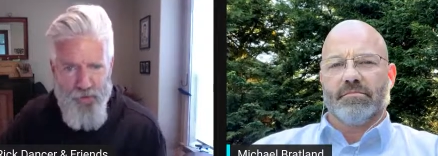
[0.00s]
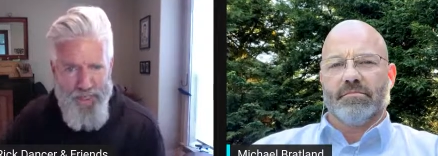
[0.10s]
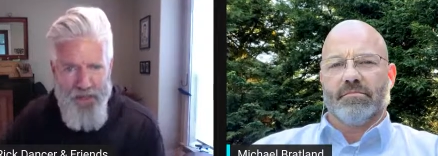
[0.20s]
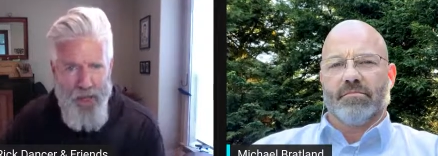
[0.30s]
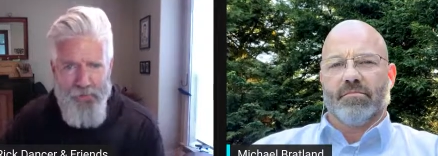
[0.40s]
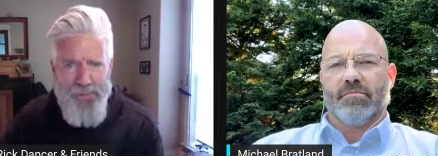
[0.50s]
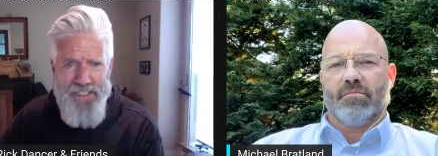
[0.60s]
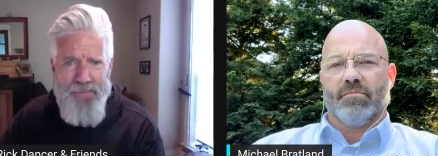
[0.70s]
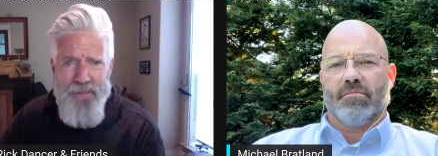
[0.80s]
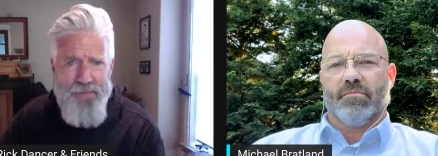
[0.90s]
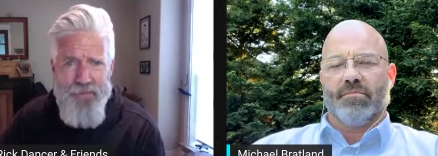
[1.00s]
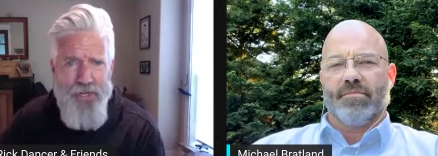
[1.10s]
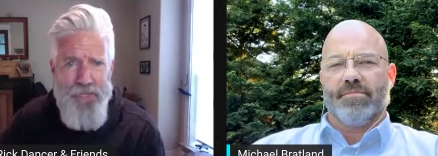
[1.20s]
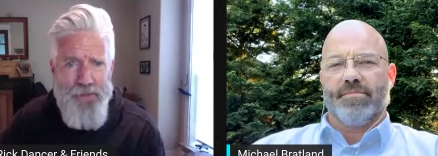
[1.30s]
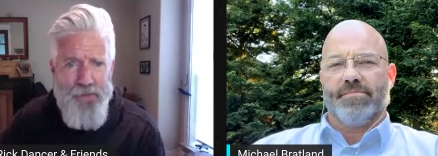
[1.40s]
Speaker 1: do they not believe that
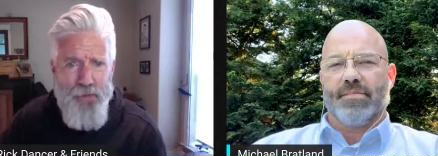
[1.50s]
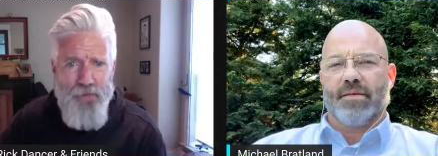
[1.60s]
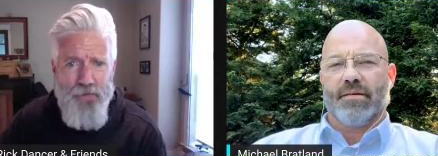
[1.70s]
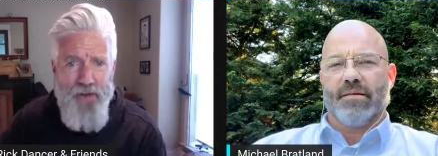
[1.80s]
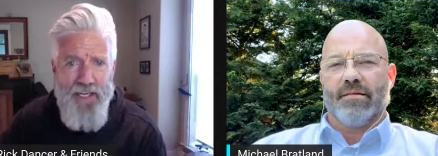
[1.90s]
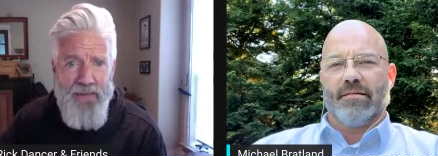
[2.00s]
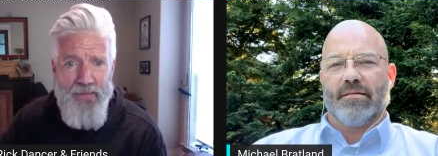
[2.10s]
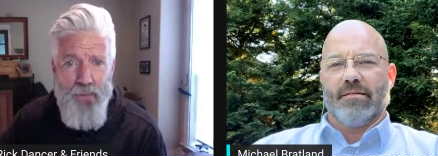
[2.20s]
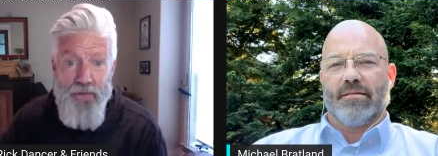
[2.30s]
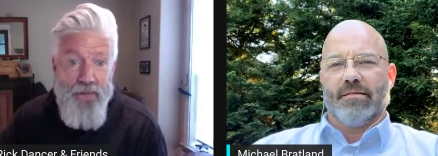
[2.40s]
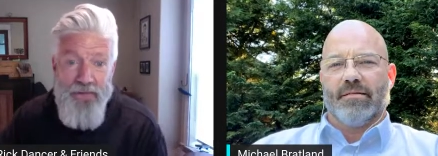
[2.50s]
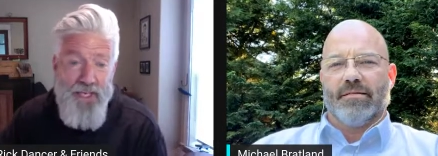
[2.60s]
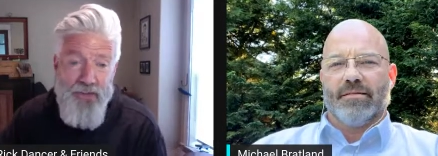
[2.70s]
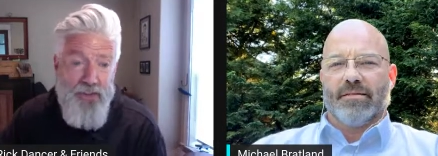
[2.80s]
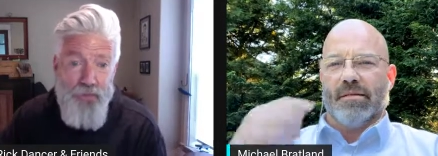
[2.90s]
freedom is worth fighting for? Then
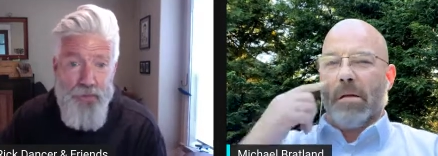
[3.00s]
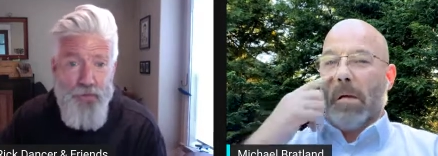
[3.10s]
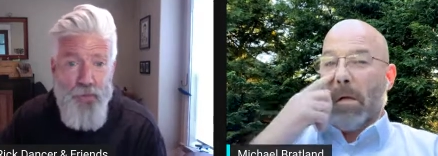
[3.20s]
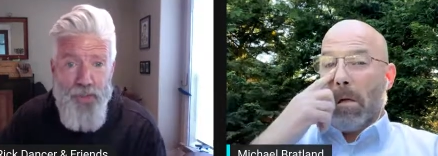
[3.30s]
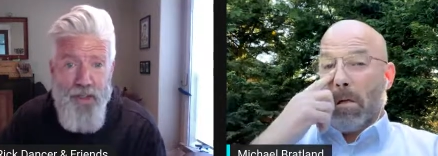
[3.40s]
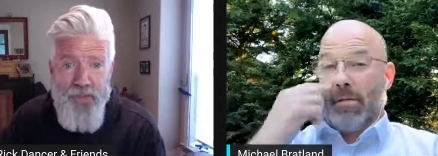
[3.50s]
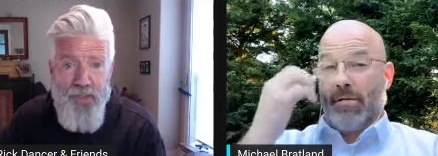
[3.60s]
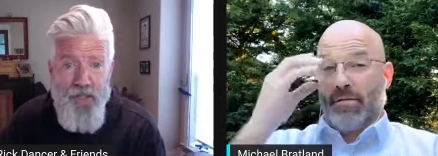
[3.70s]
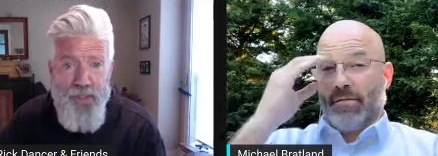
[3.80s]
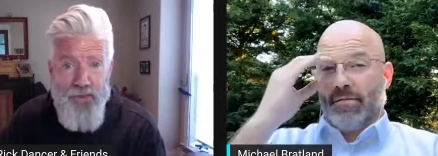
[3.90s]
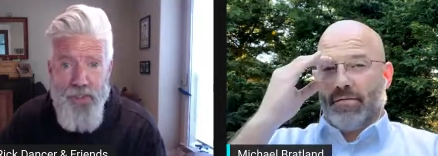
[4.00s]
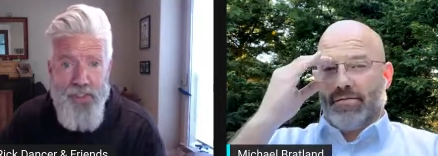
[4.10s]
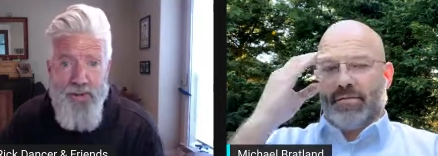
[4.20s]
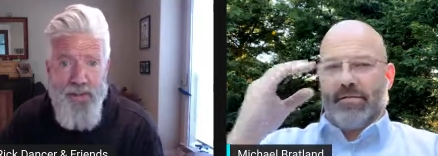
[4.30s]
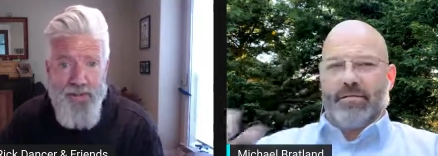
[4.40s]
they should move to another country
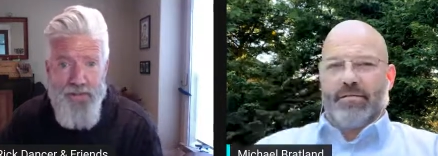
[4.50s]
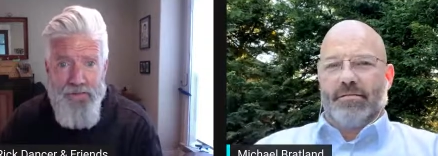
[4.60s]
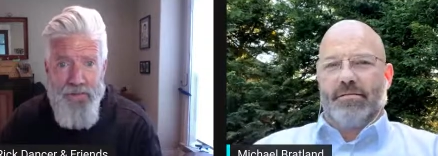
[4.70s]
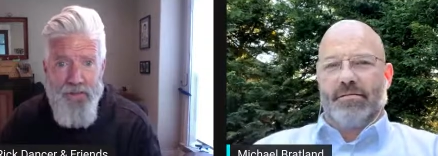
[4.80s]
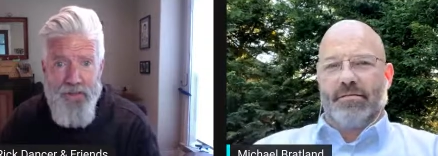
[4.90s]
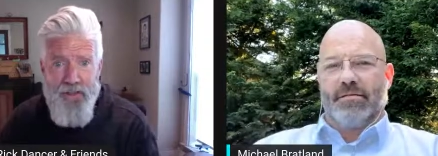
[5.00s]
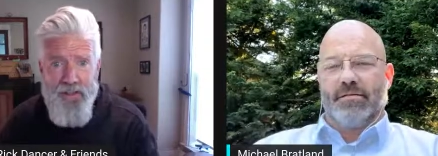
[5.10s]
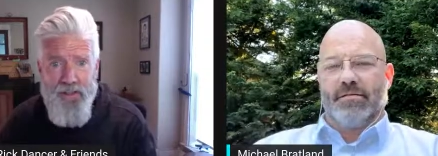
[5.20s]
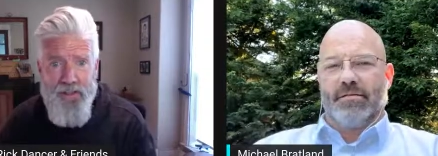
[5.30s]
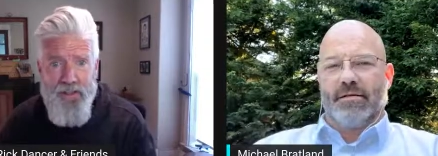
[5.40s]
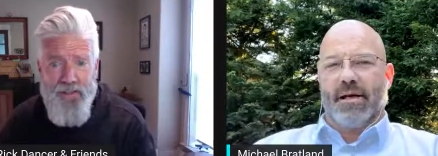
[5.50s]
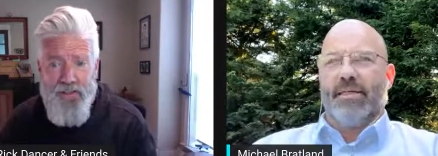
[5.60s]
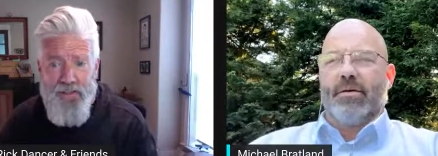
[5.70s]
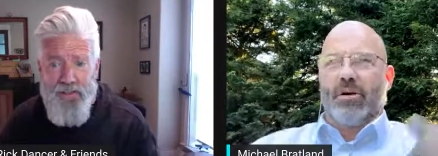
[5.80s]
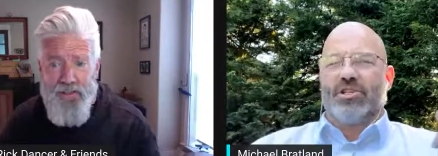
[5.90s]
and not live here
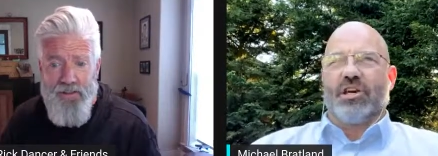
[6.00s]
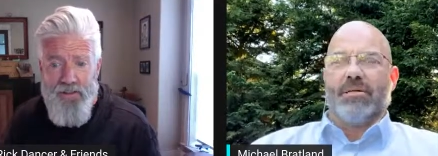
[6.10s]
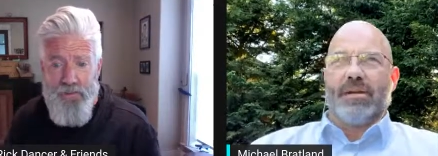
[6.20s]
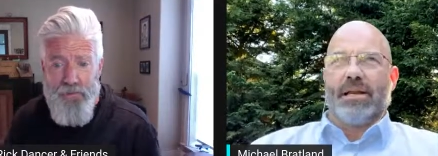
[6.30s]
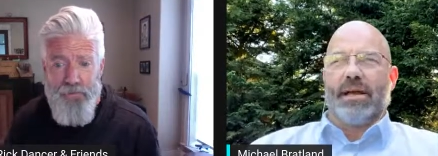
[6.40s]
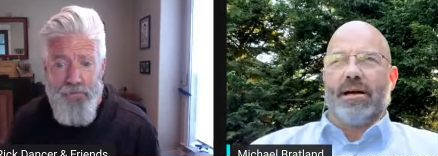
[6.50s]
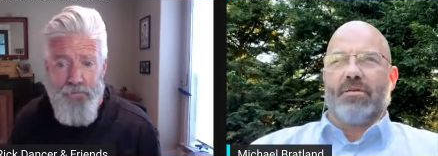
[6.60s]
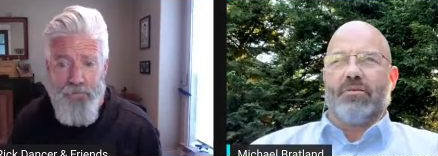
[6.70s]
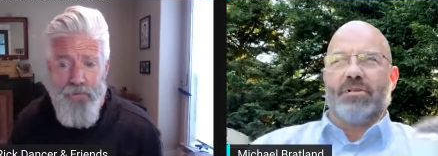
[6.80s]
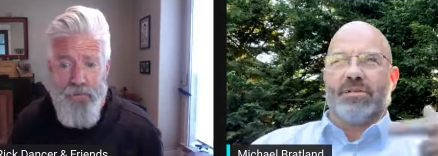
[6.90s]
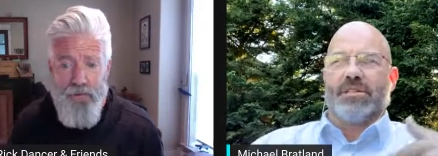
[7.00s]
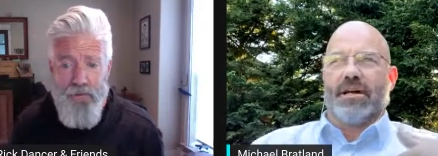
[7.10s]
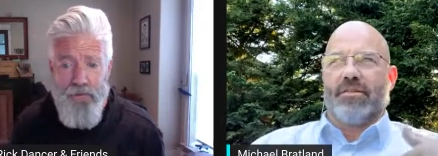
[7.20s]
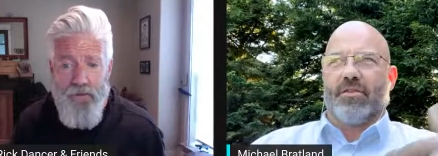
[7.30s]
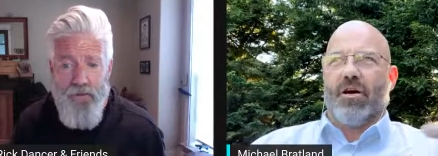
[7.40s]
Speaker 2: and they would have shut me down, which is
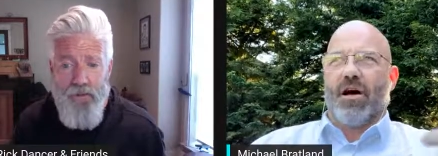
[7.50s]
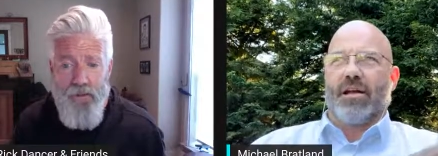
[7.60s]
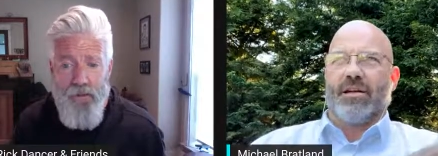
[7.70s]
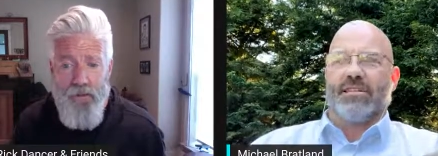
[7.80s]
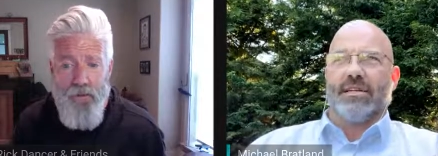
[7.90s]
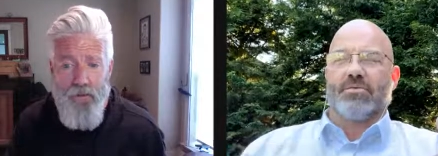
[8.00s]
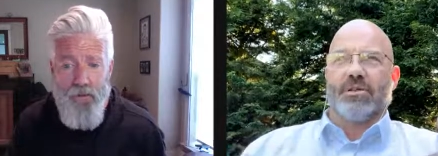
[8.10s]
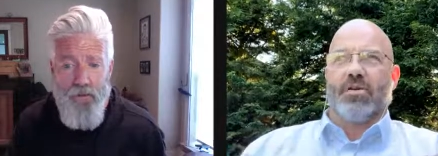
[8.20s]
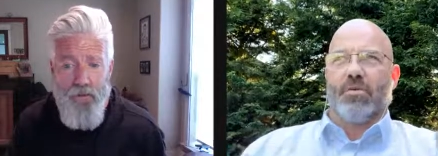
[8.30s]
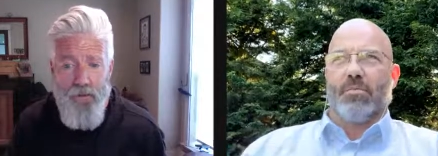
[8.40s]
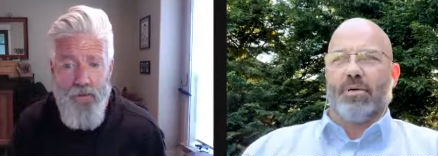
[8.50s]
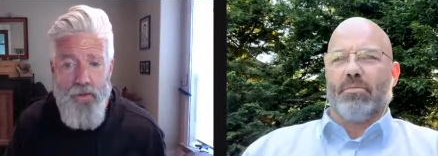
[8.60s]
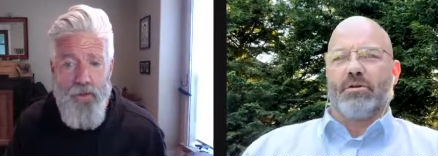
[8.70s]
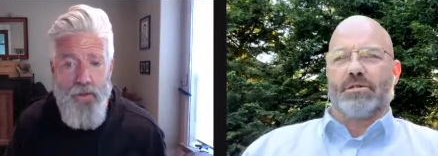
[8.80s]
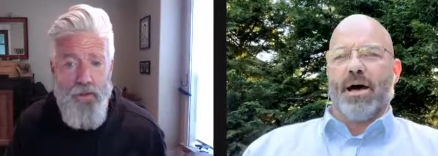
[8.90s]
kind of ironic because that's what the whole
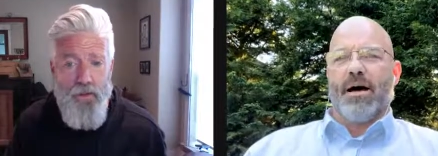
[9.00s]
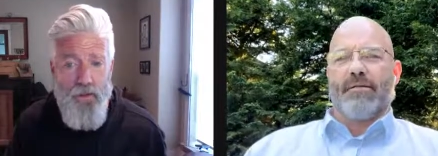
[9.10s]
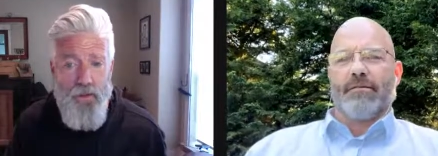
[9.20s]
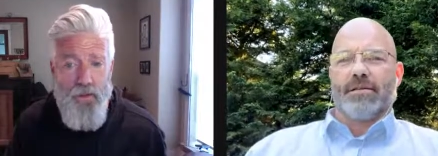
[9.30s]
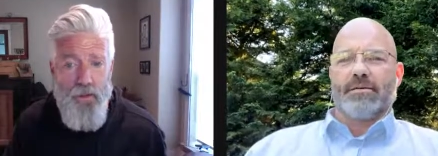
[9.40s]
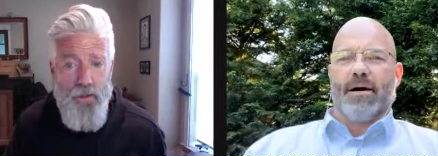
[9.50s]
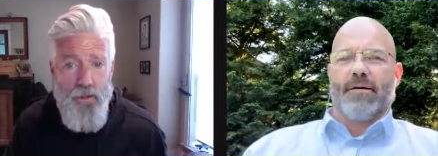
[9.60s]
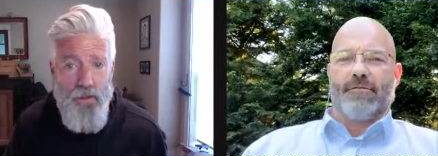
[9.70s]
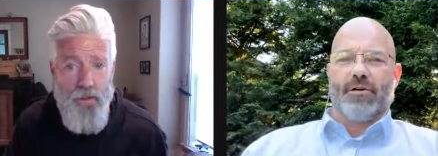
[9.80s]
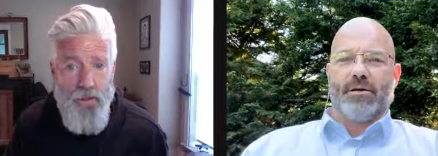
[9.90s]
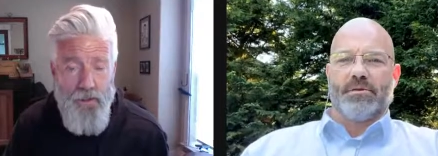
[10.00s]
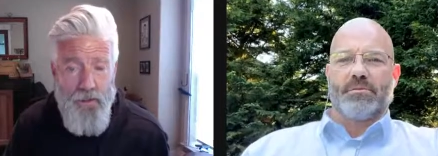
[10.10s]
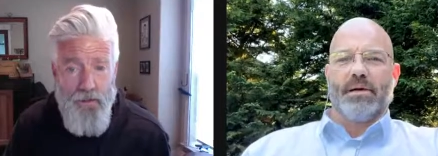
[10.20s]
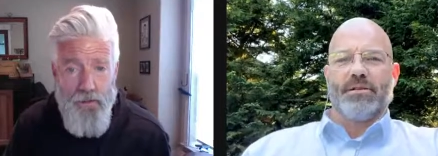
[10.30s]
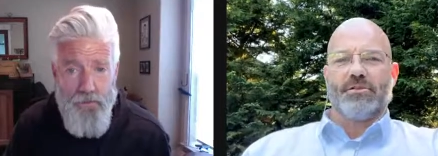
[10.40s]
billboard's about. It's about freedom of
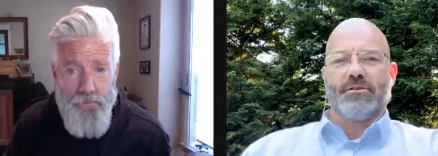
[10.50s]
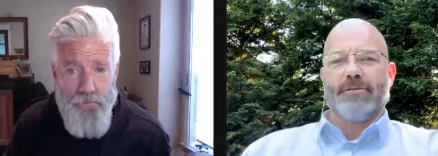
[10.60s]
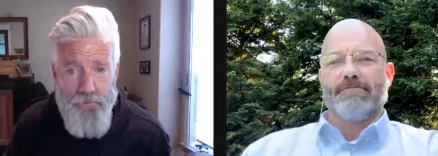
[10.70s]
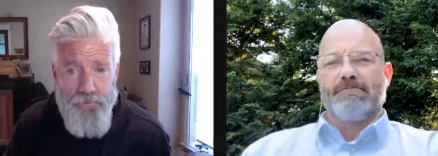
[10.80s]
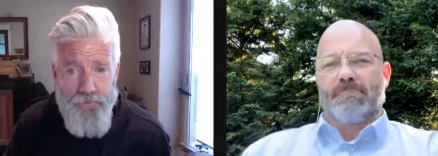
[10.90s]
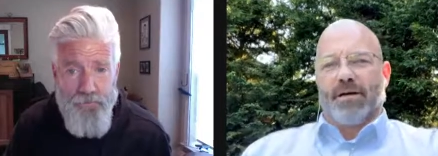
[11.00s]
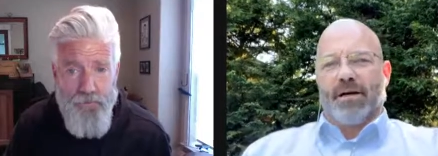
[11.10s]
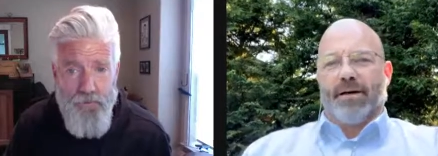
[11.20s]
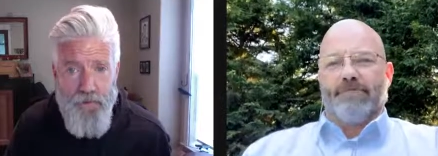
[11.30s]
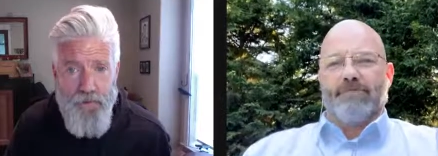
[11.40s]
speech. Uh,